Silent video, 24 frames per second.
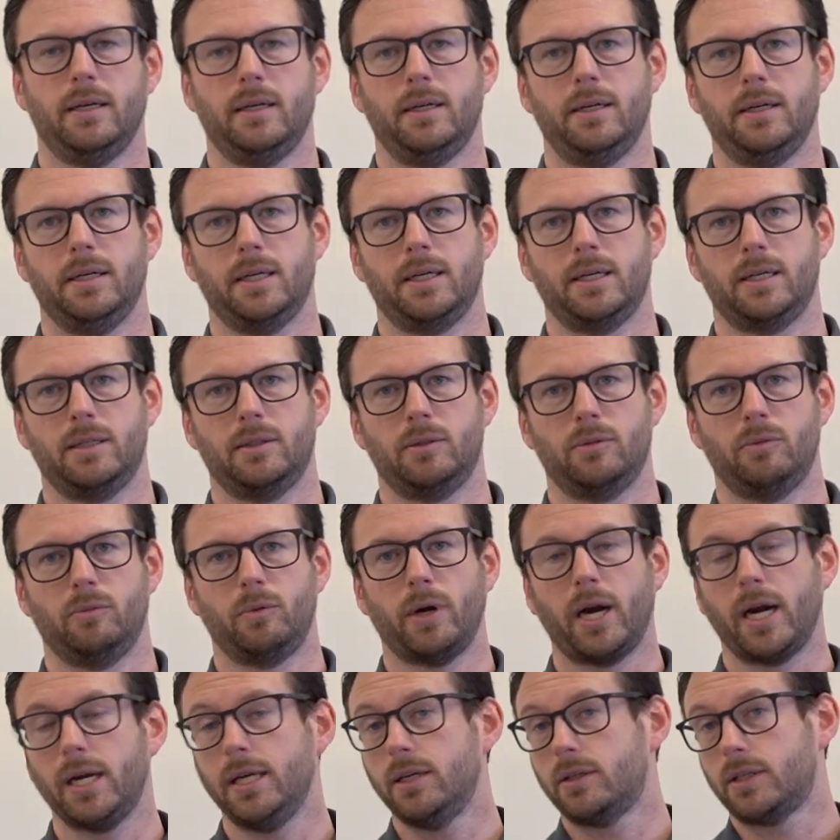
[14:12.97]

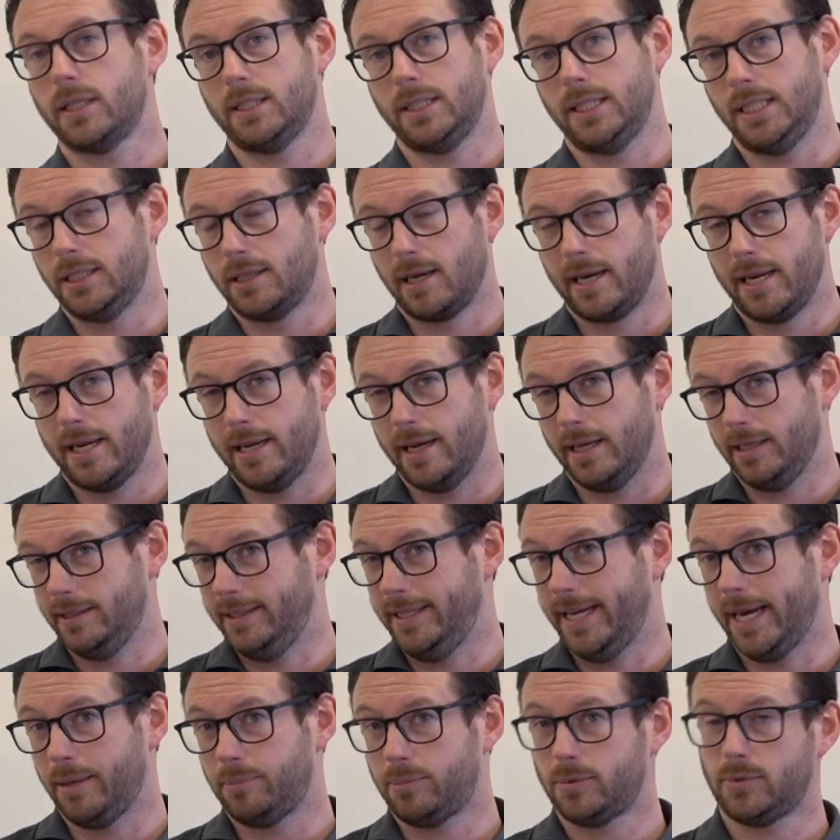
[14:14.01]
where you can easily
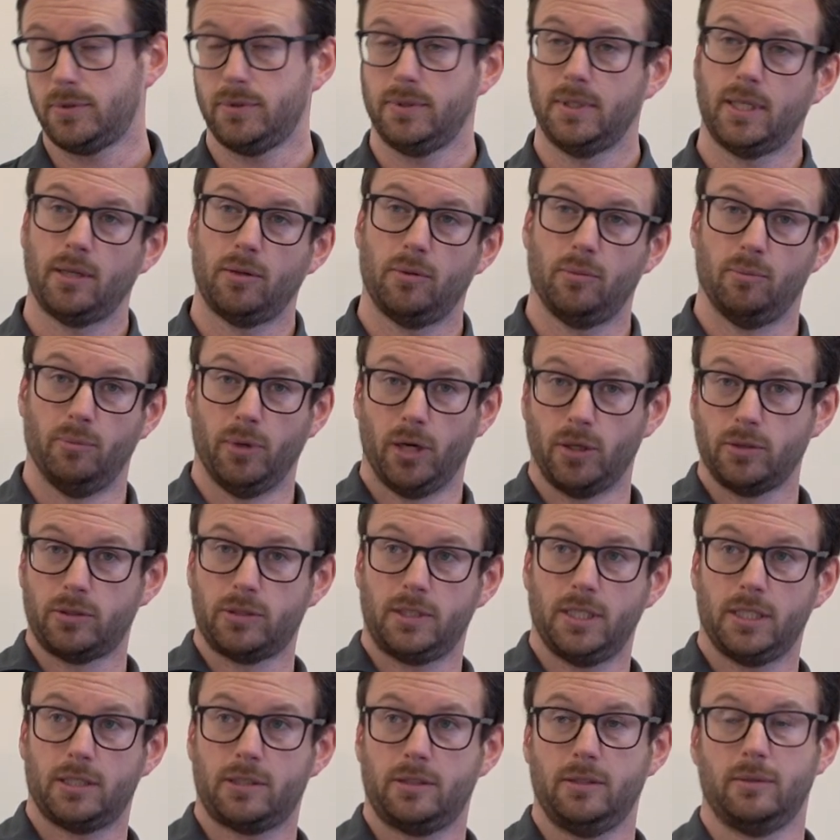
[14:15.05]
adapt both
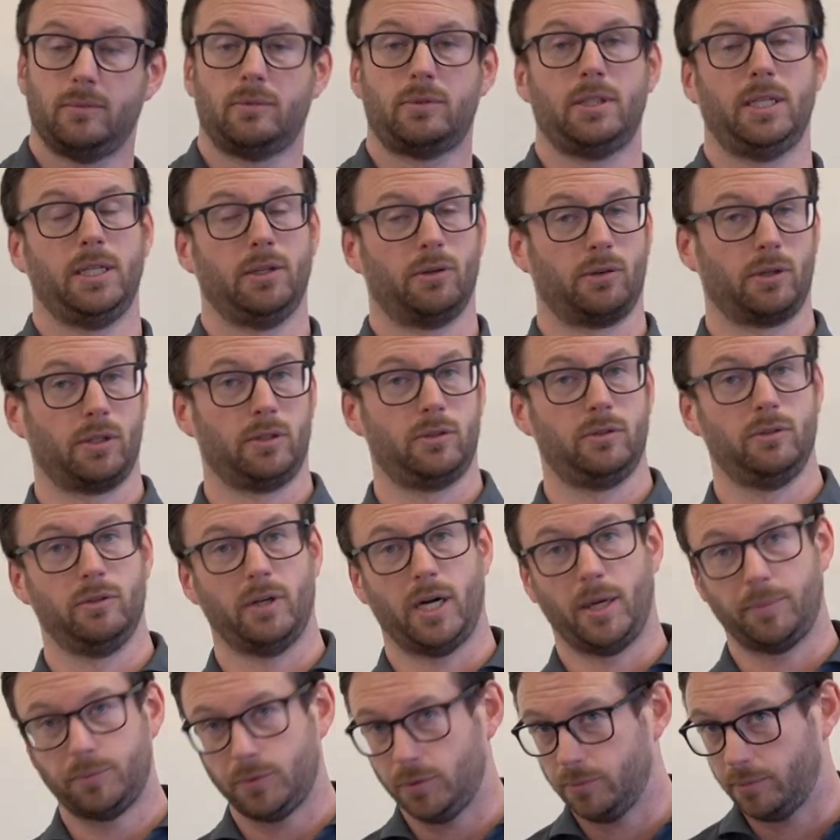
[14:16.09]
systems in order to
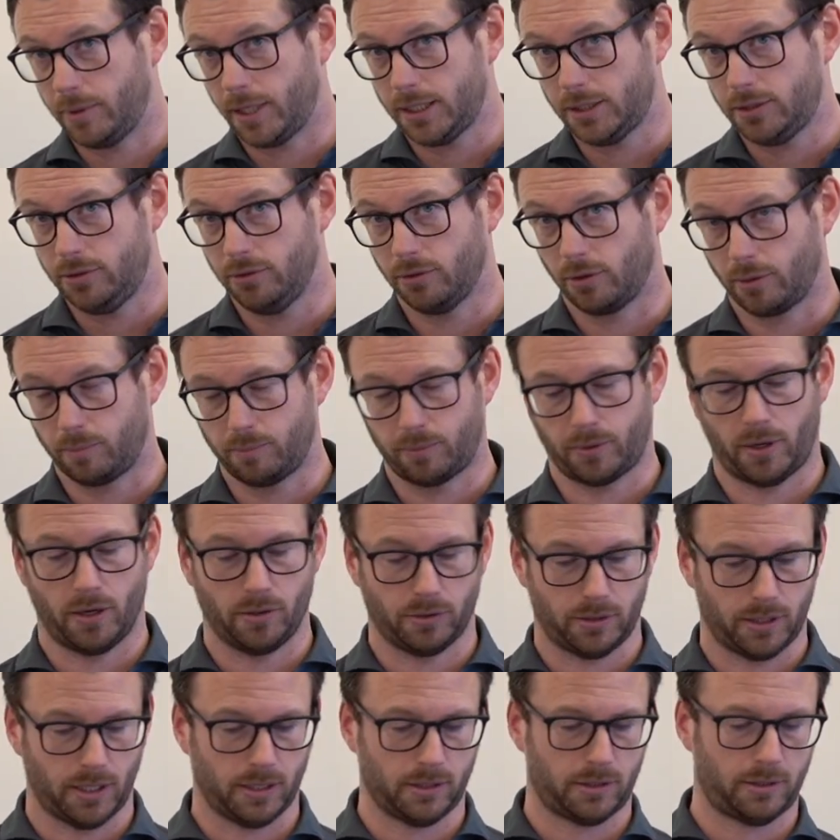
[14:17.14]
optimize your
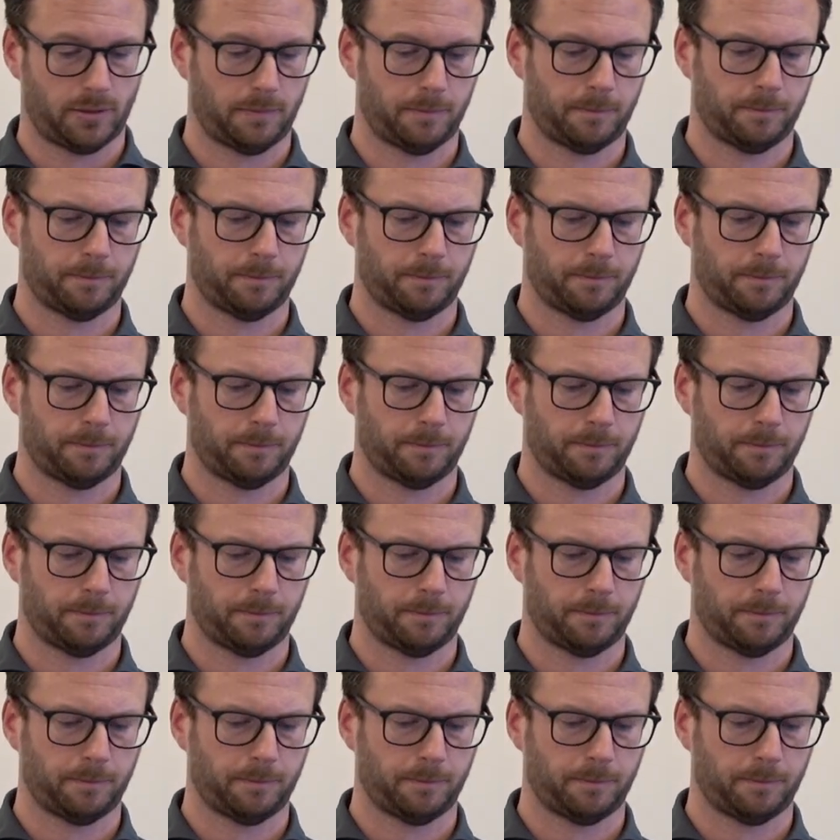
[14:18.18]
process.